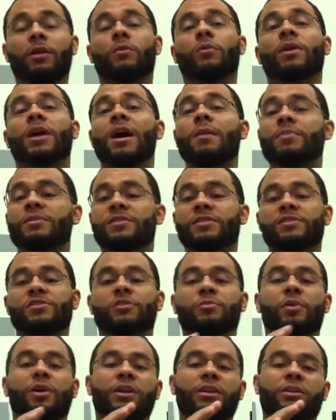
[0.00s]
what happens is
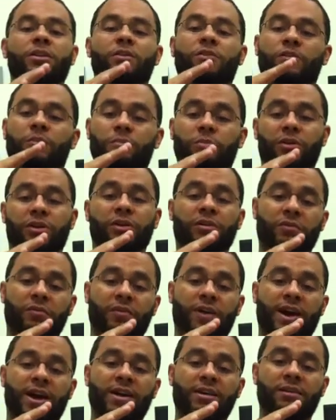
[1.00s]
your body goes from burning
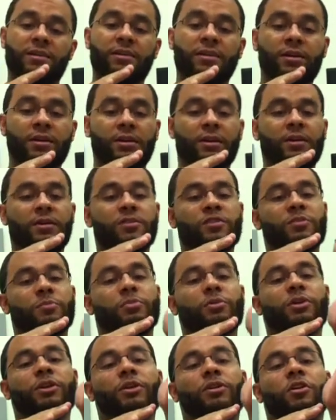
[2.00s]
fat to
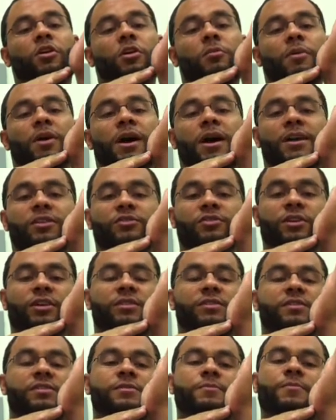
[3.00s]
burning
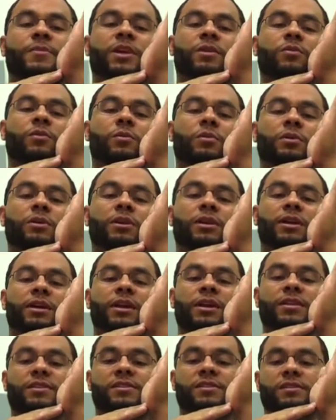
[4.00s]
carbohydrates. And what we're
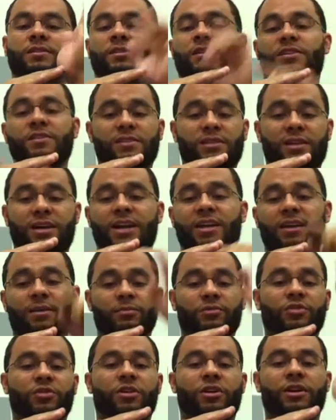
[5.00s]
looking at is this line
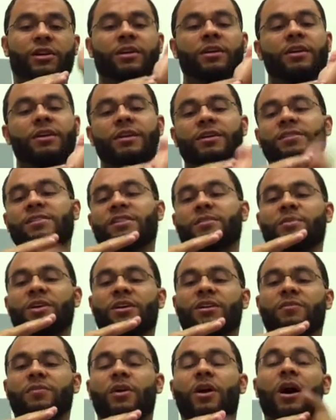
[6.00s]
I'm drawing is the
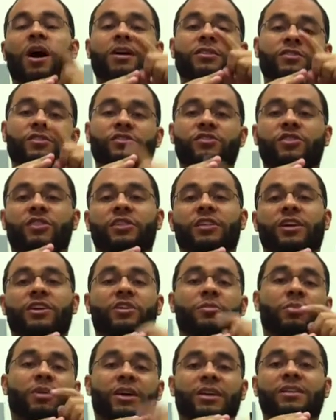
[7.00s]
amount of oxygen that
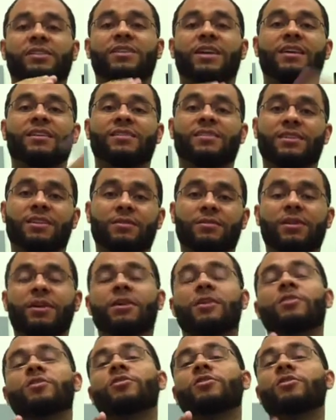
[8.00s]
your body takes in.
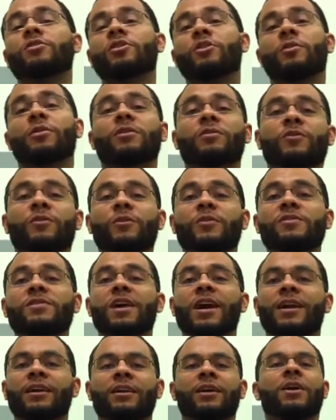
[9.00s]
You'll know what it feels
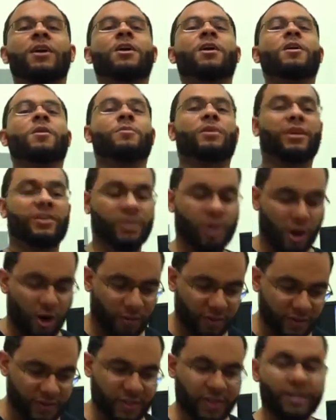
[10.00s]
like because
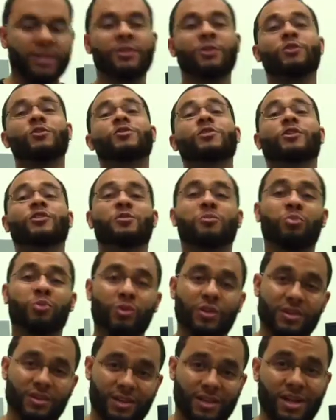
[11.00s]
all of a sudden you start to
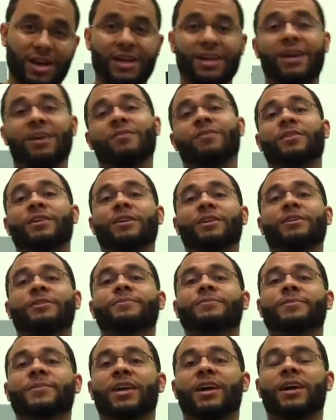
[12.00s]
breathe a lot heavier.
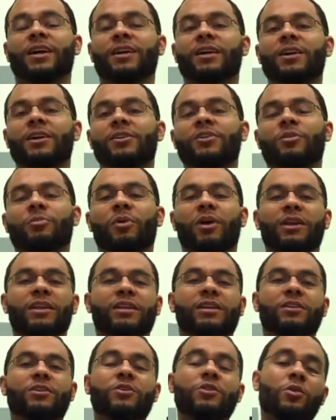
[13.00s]
Okay? Your
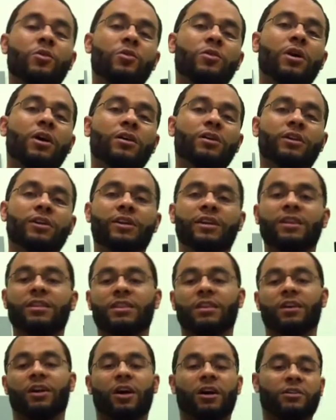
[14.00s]
body can no longer
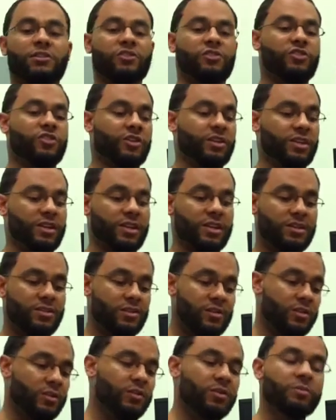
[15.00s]
get the oxygen
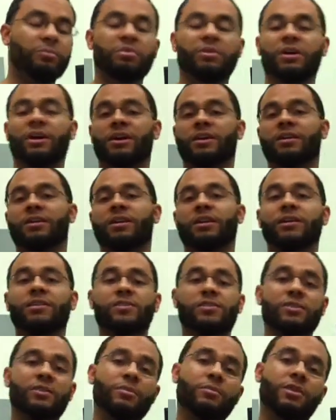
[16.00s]
into the blood,
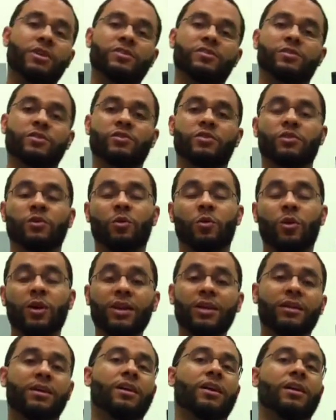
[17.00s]
into the muscles
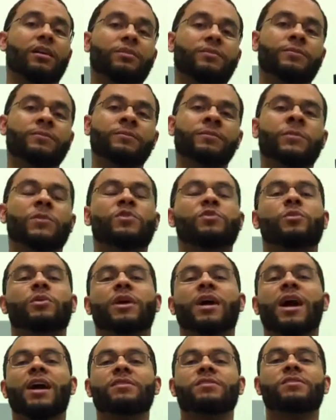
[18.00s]
quick enough, so
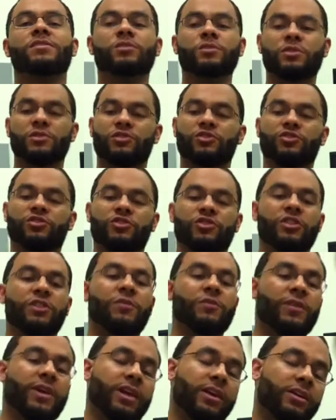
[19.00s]
what it has to do is
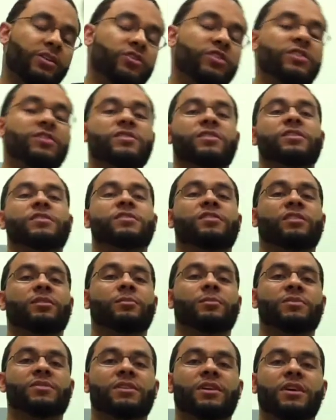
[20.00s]
shift energy
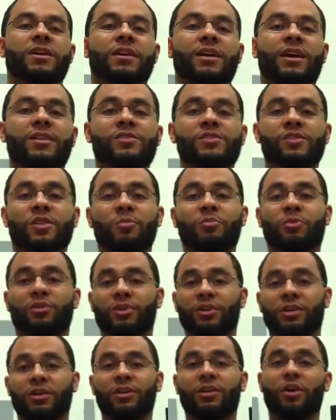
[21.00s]
systems and start
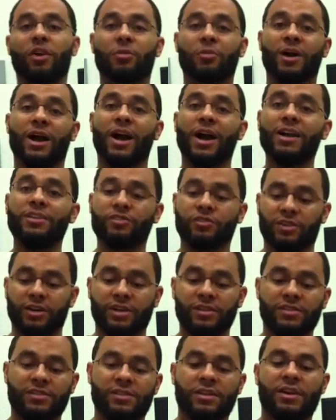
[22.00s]
burning
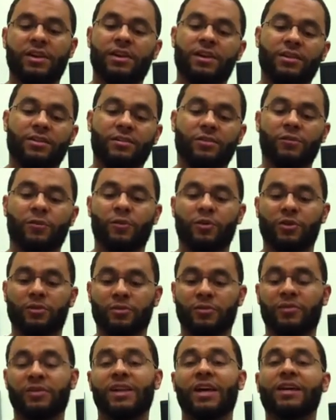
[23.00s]
carbohydrates in the
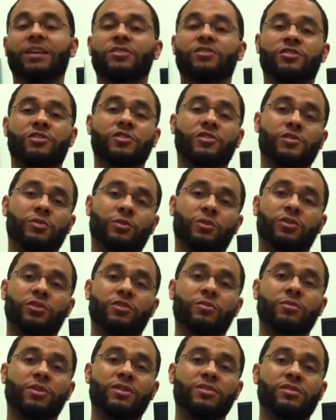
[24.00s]
form of glycogen stored
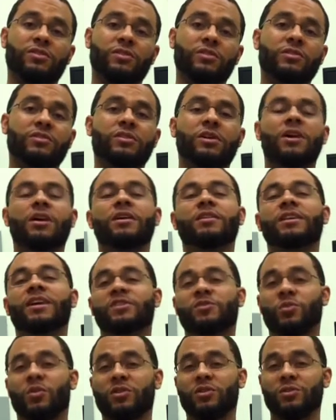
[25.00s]
in your muscles.
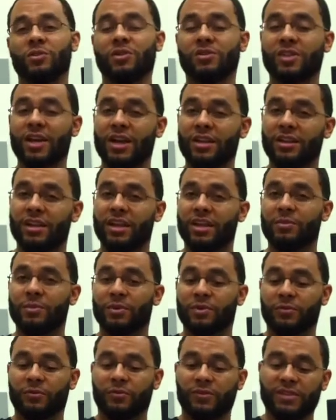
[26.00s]
That's why you get that
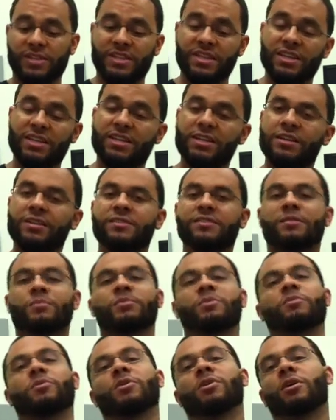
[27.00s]
labored fatigue. Some
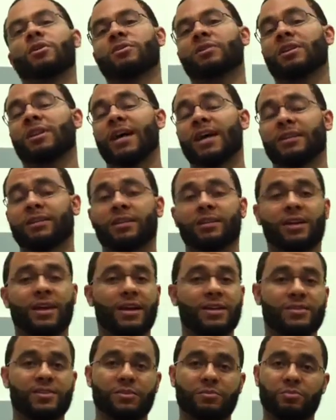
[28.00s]
people call it the lactic
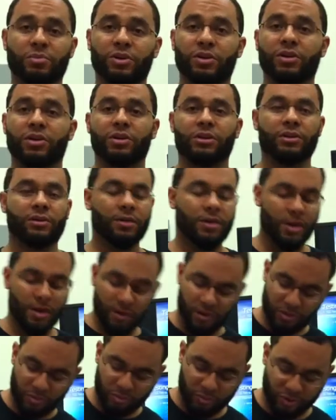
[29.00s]
acid burn,
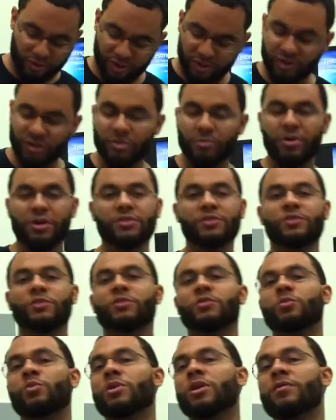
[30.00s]
the burning in your
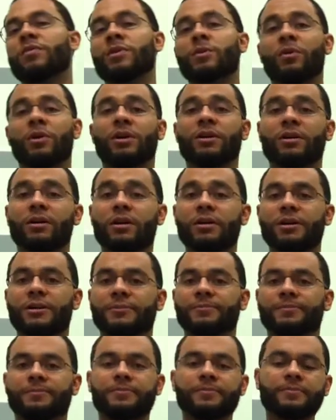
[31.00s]
muscles, whatever you want to call
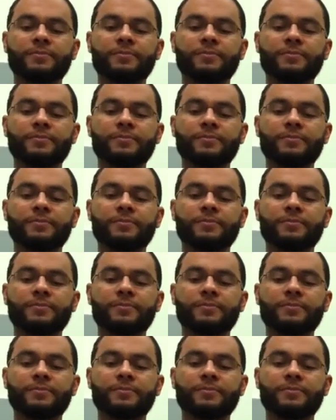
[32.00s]
it.